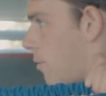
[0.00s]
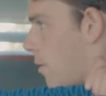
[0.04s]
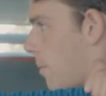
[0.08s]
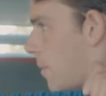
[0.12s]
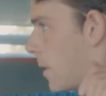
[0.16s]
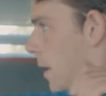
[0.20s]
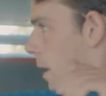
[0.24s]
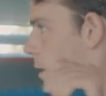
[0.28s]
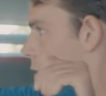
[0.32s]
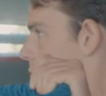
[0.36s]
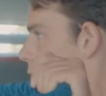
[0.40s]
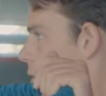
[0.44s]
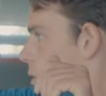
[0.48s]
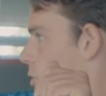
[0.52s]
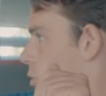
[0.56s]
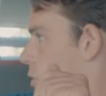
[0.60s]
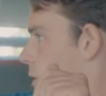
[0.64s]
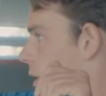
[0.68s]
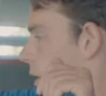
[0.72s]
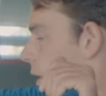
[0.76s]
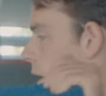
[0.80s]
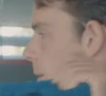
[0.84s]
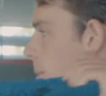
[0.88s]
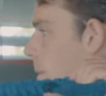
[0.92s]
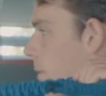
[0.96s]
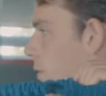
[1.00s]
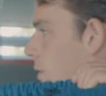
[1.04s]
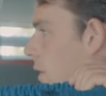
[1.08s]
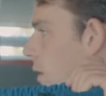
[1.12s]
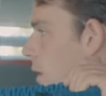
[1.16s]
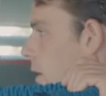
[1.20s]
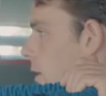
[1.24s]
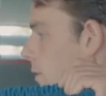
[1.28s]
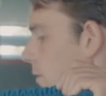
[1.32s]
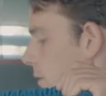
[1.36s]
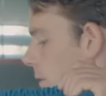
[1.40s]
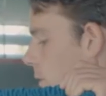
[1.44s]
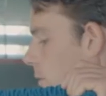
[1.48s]
the rib cage, don't try and keep everything
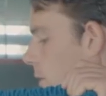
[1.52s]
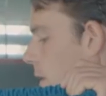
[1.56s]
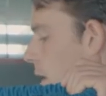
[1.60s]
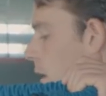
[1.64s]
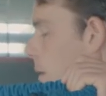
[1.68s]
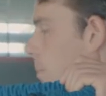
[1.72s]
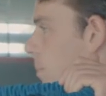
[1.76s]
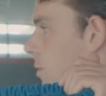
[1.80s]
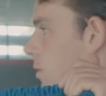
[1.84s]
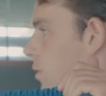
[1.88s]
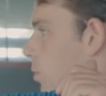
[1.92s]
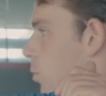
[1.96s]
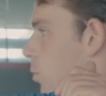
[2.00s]
in, tilt hips